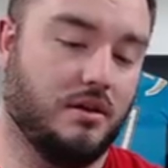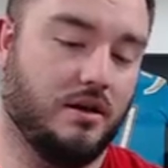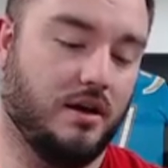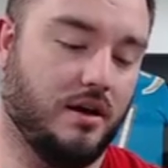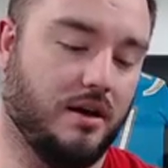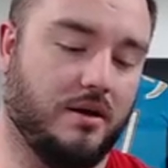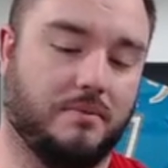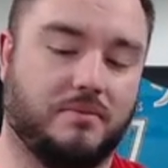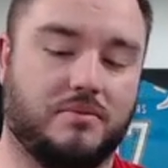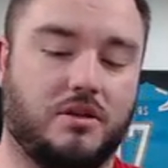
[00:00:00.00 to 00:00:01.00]

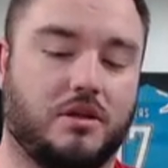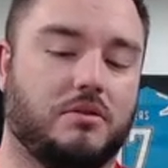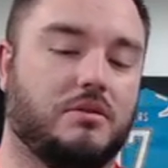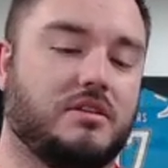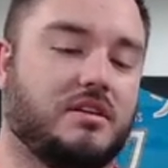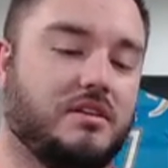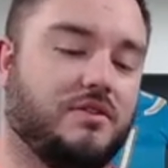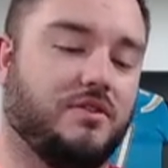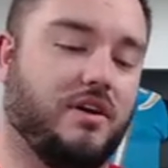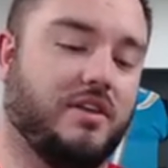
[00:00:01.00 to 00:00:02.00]
You know, like I said, to
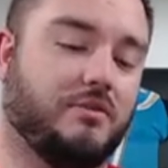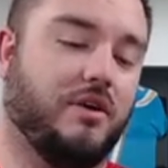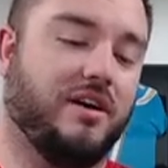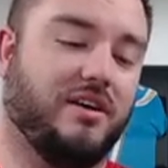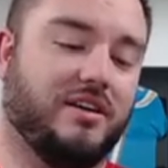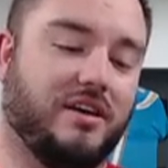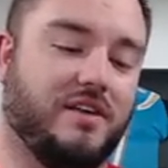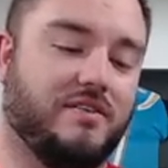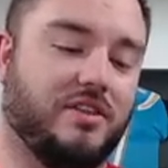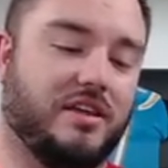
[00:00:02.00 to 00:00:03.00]
find... That's why, like,
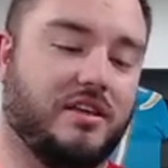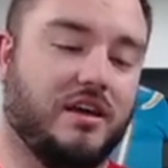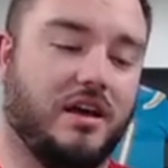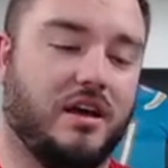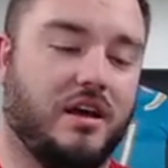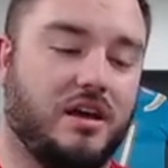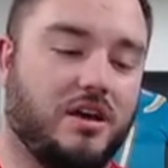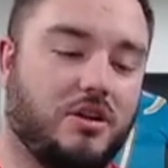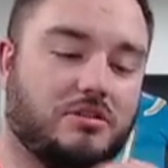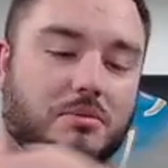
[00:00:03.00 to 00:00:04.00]
even, like, you
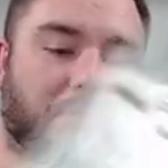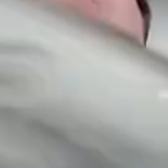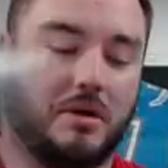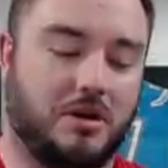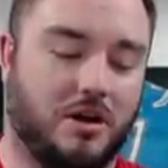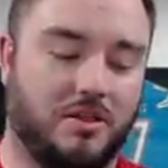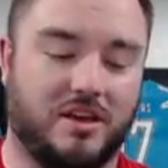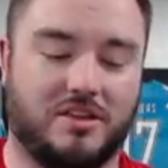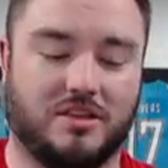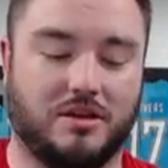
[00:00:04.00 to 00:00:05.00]
know, some people might not
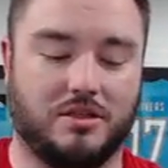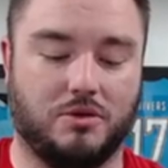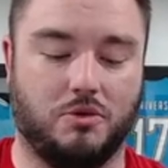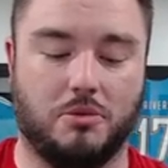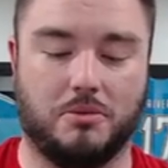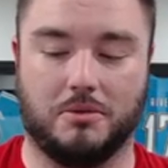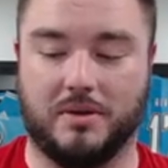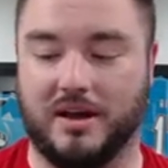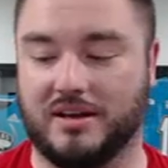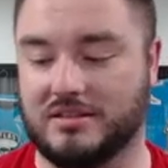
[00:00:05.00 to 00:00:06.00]
like the Walmart
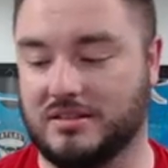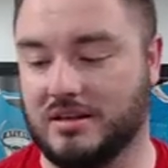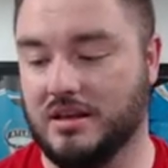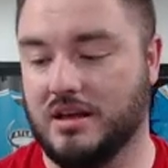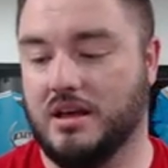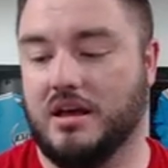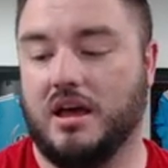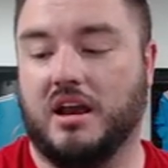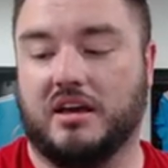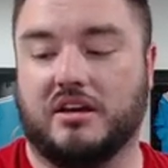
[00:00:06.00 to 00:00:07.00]
packs. And
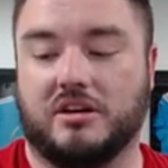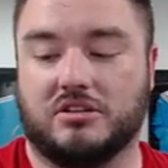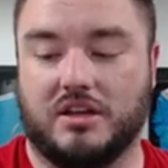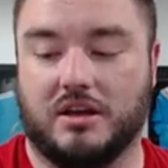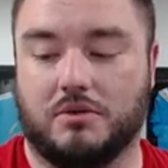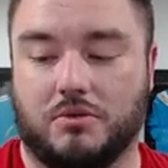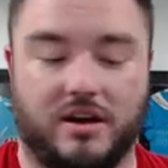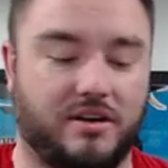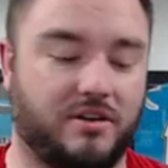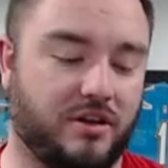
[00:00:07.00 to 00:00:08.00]
I can understand
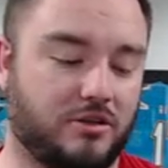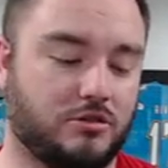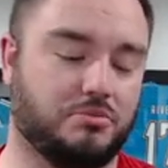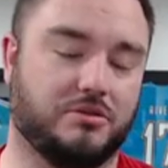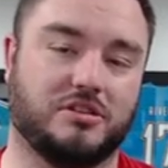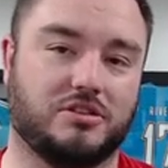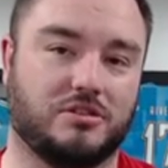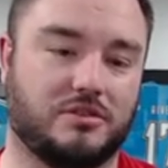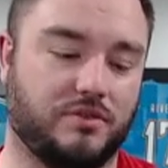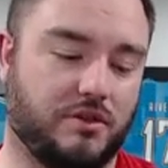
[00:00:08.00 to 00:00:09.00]
why, right? Those blisters
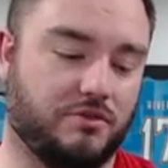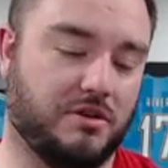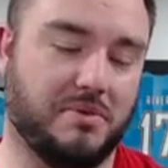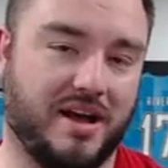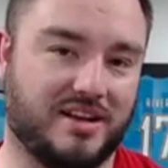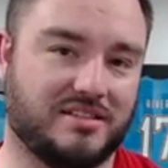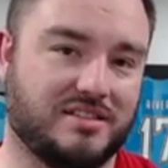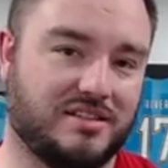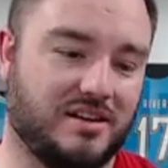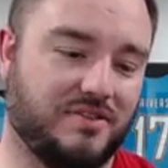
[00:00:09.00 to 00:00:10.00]
of, like, repacks and
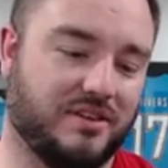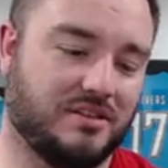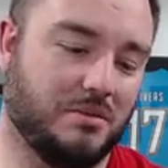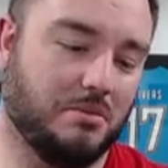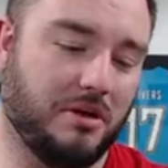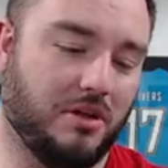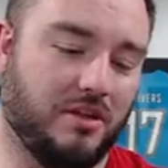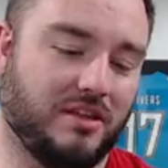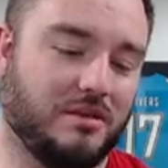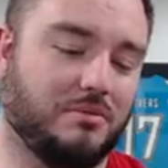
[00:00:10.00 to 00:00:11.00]
stuff. Like, some people might not like them.